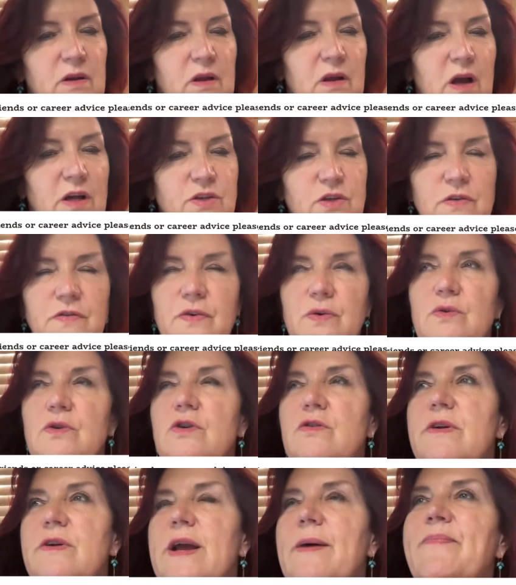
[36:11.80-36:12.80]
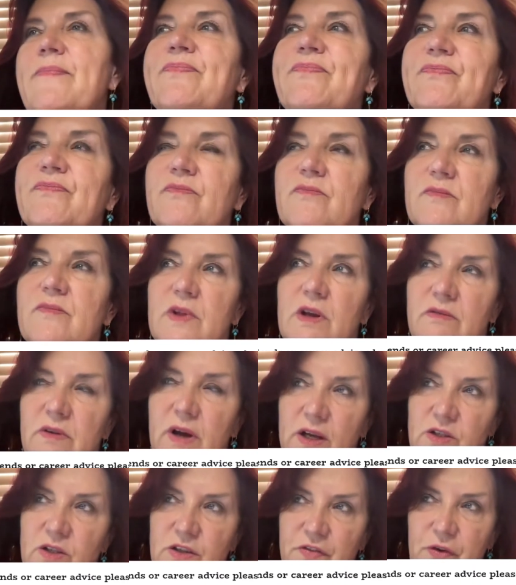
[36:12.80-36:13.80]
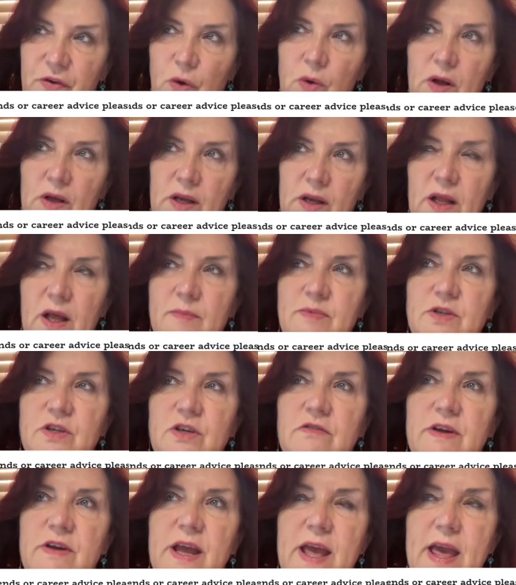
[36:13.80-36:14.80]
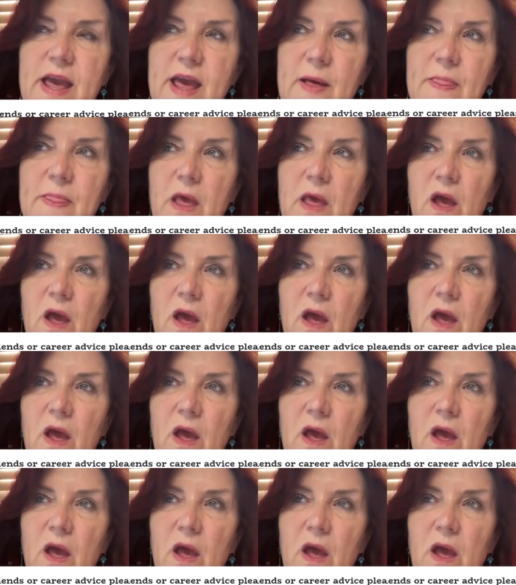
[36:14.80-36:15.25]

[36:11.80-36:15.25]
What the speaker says: I do feel career, right, because I feel I'm going to come to career here.